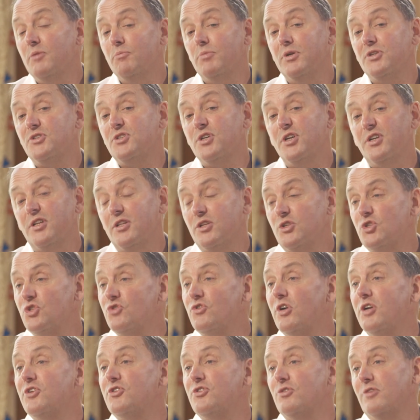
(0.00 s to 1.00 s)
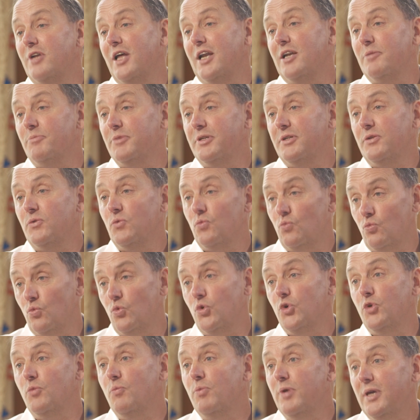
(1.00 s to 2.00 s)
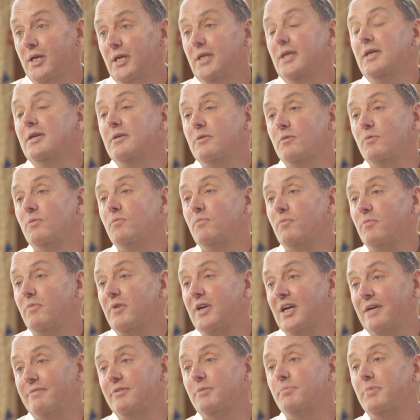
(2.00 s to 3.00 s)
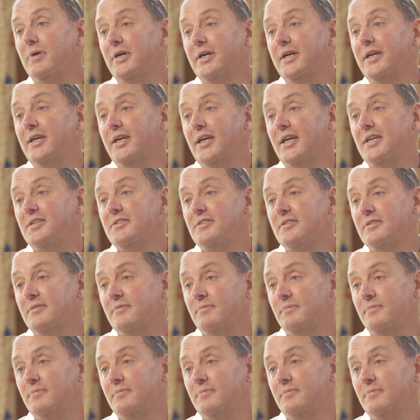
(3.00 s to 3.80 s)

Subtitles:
but certainly the structural element would be covered by it, yes.